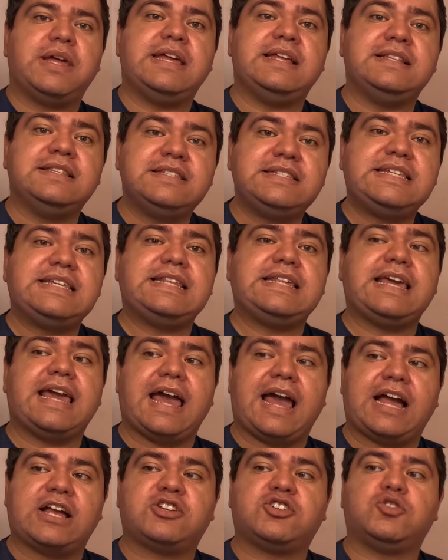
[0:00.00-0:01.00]
into the
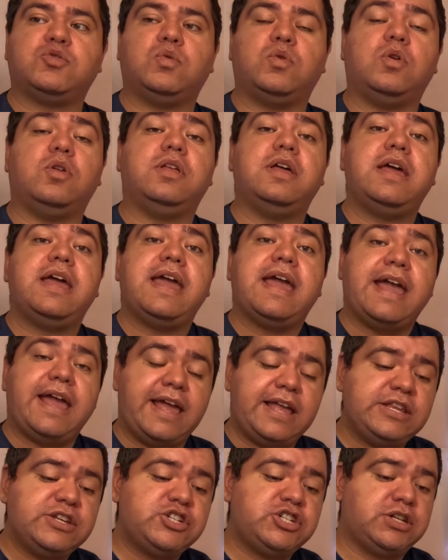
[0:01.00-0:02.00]
actual
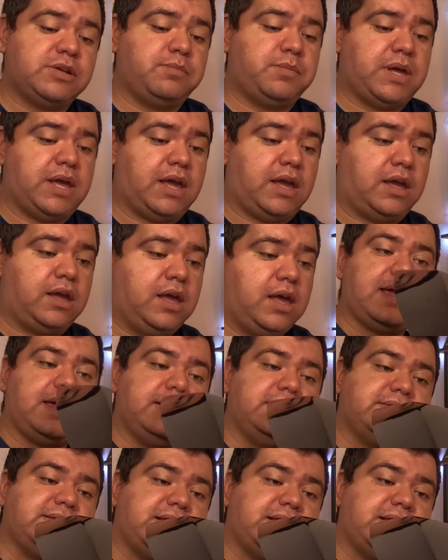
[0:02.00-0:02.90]
engine bay, and it's